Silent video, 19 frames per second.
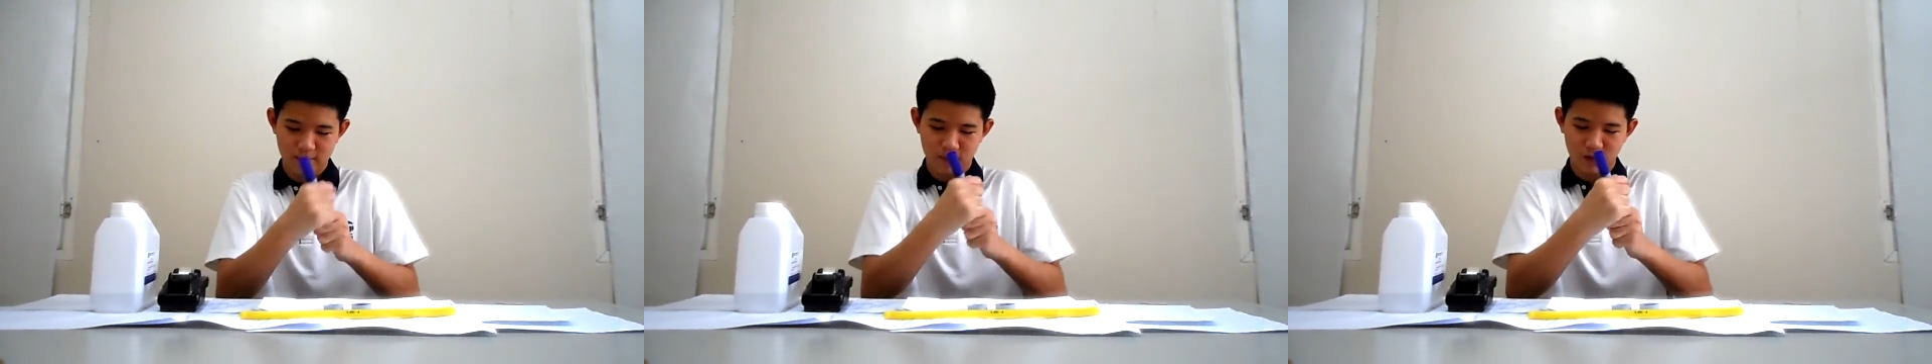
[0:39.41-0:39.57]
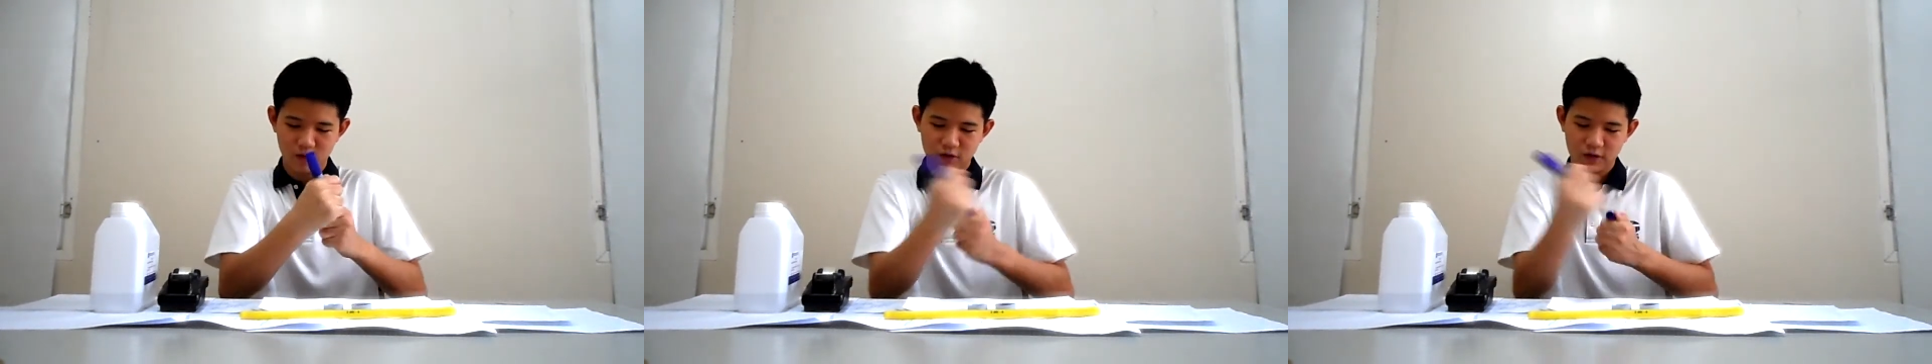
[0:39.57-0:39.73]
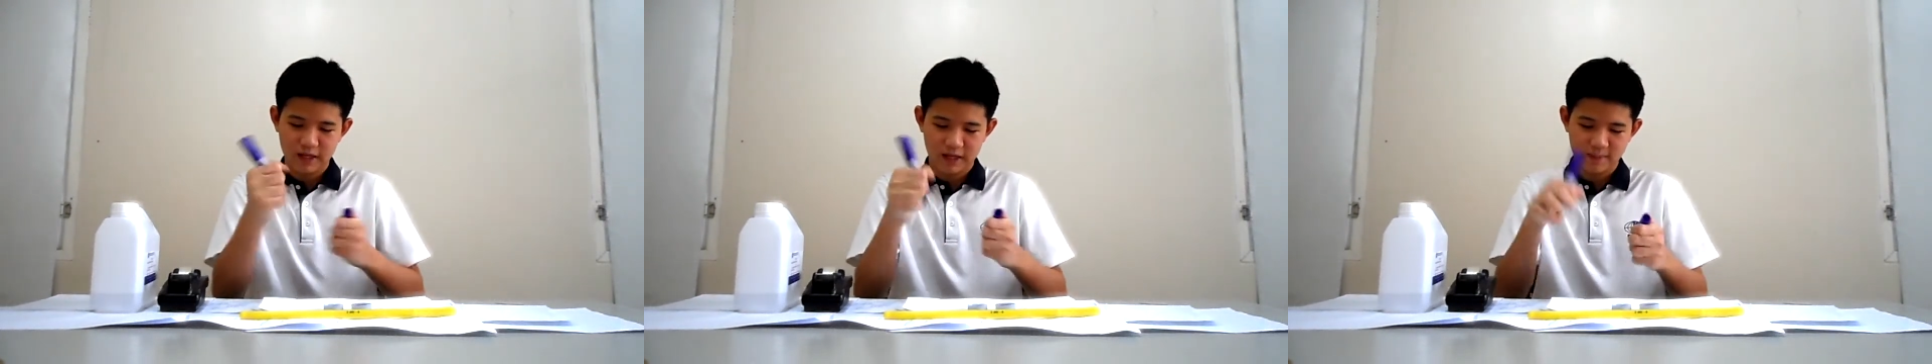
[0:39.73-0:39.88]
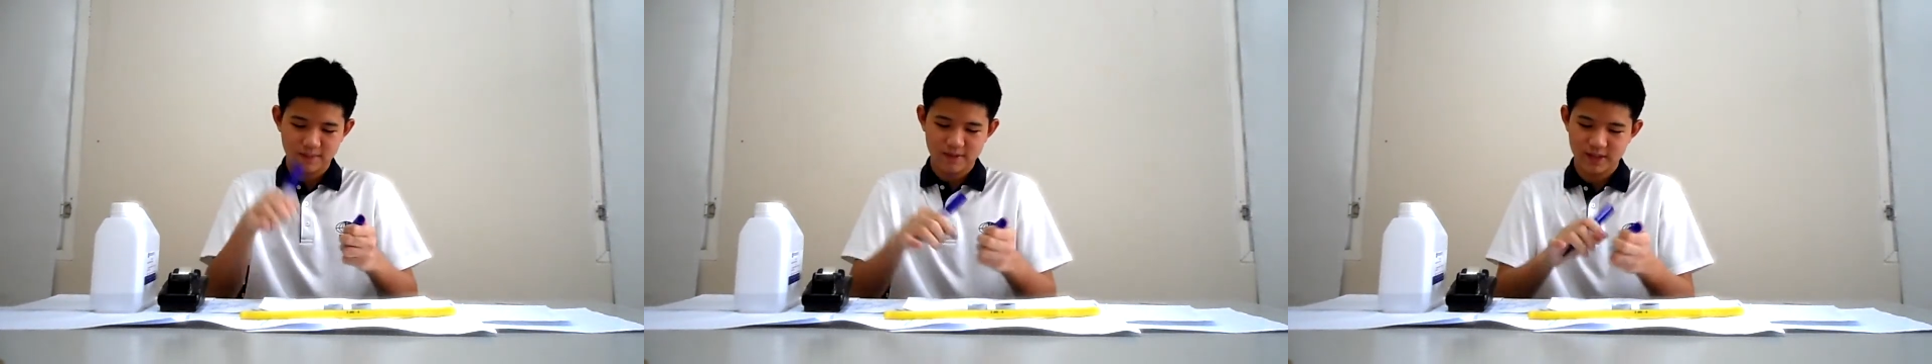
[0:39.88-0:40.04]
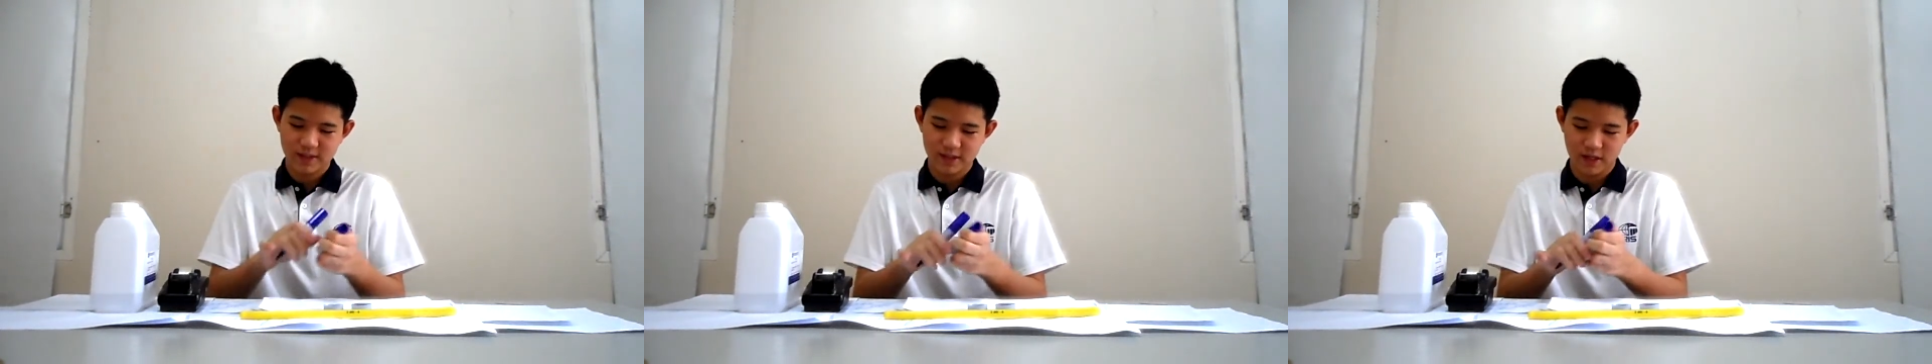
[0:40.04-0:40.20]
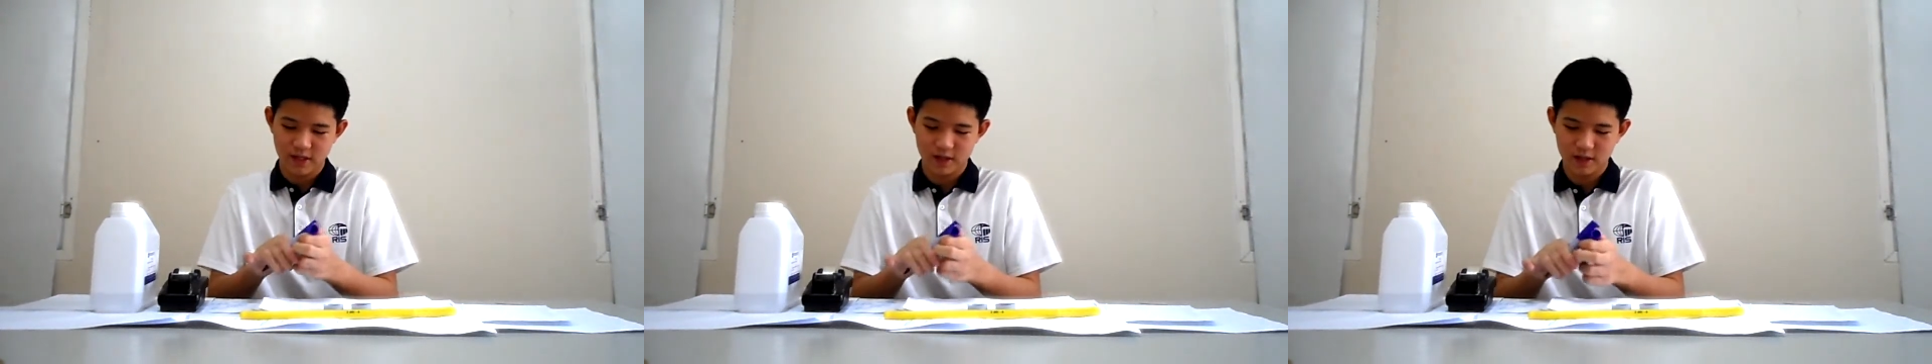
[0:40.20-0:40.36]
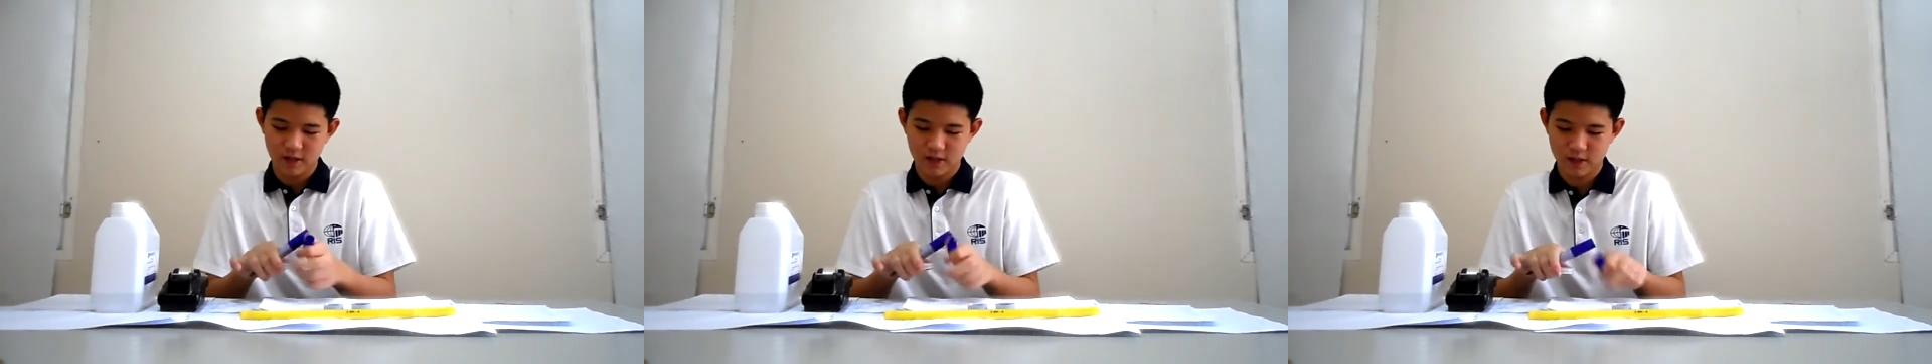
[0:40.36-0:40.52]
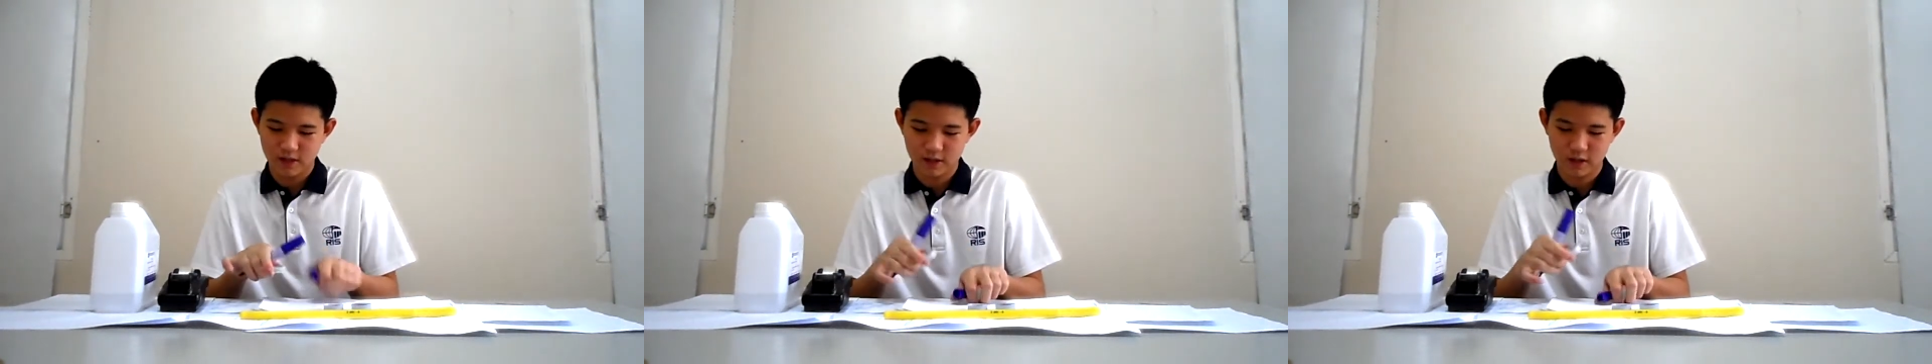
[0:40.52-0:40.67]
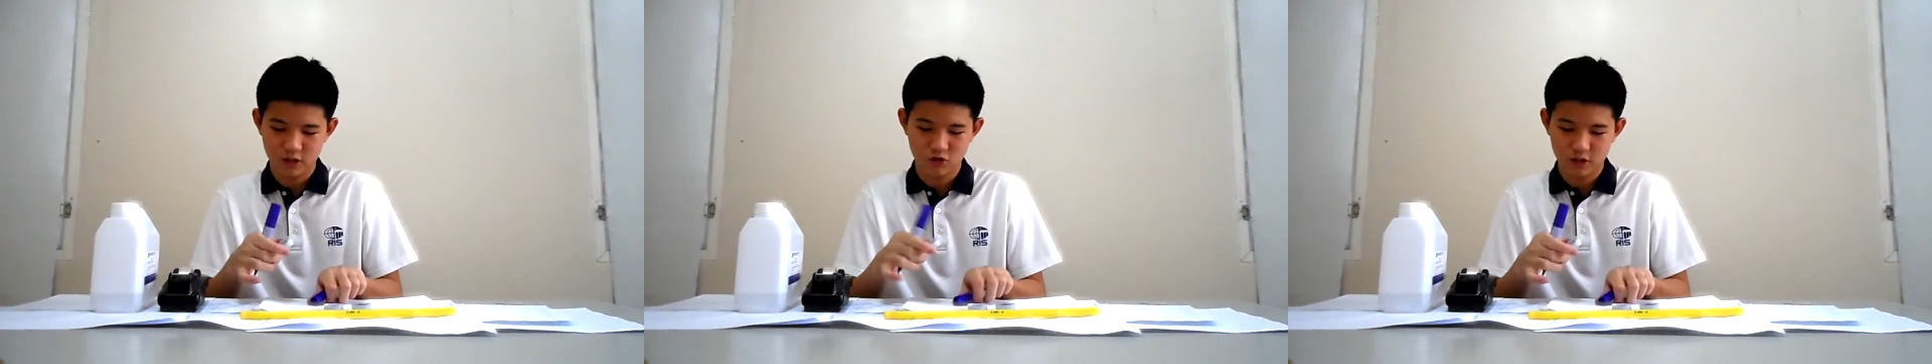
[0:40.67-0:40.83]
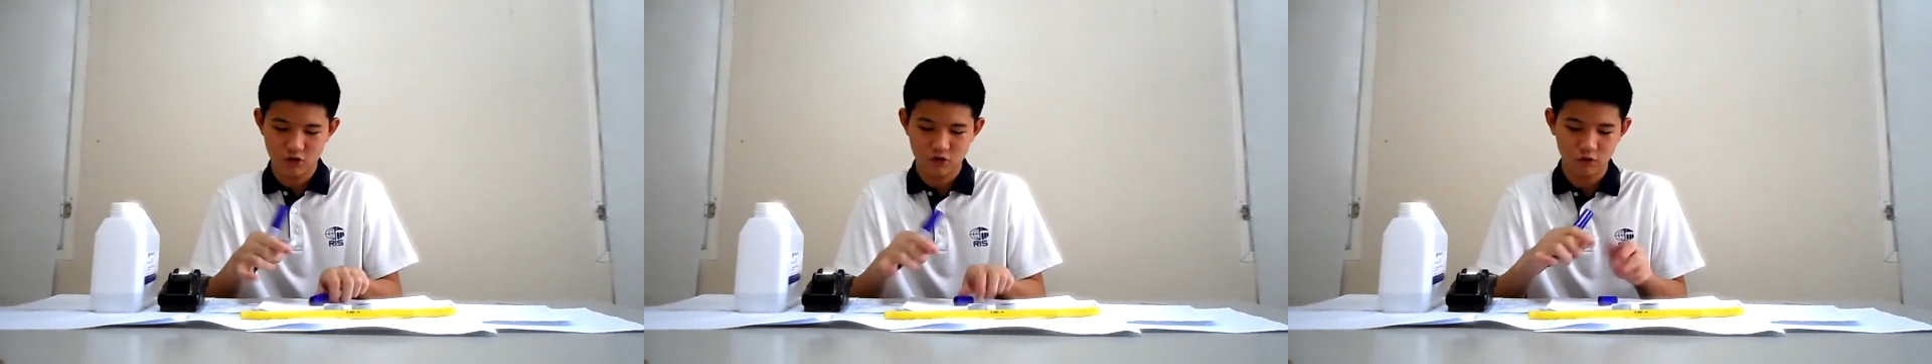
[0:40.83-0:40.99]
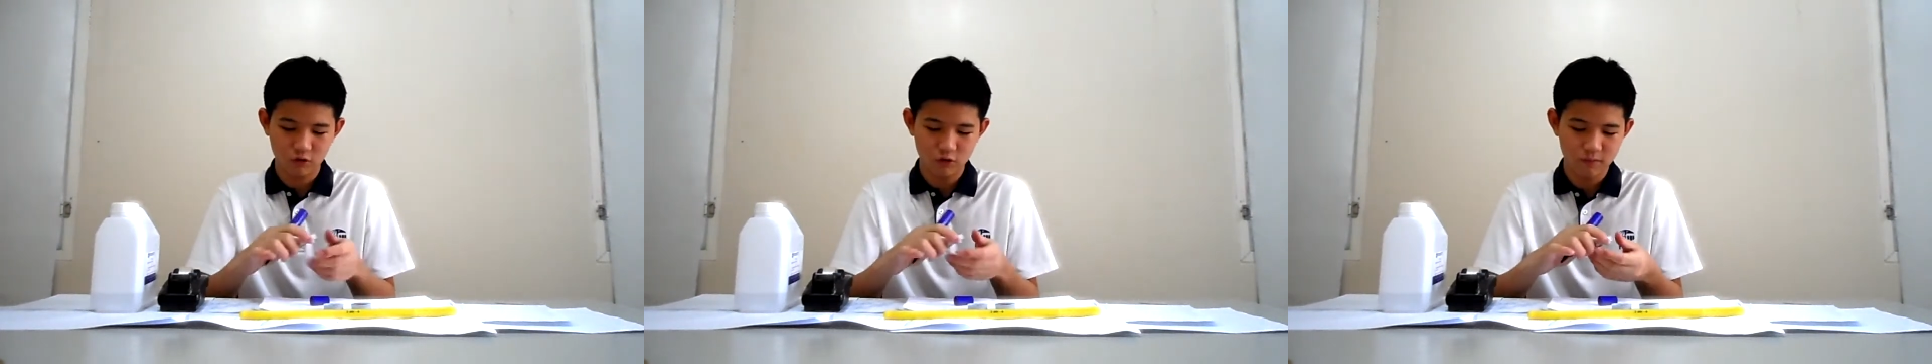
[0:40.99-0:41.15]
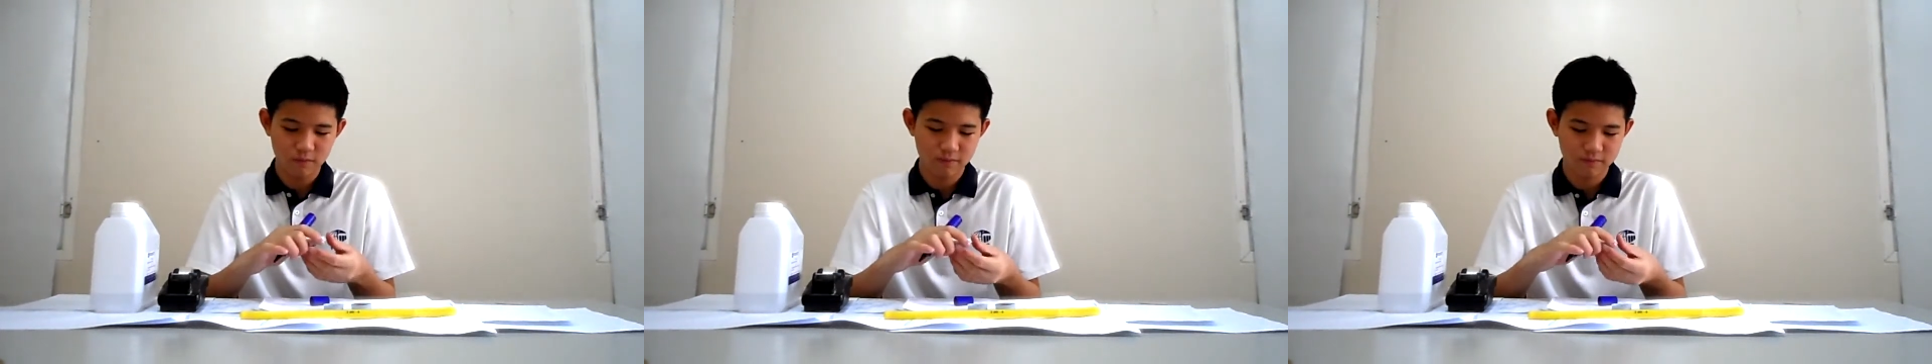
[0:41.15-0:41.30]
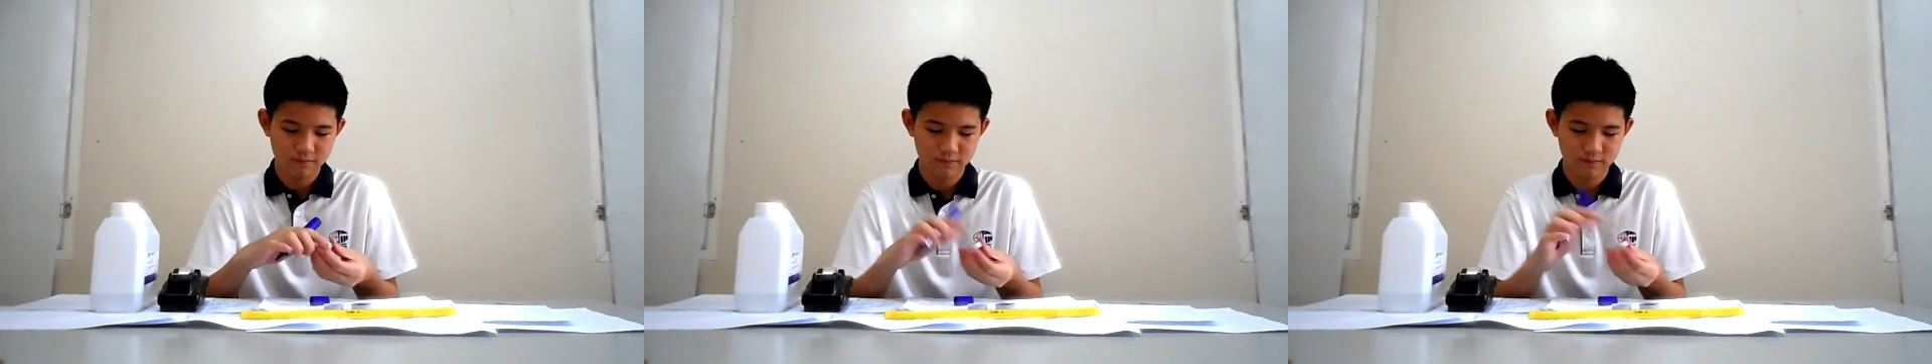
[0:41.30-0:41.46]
my bottle caps control.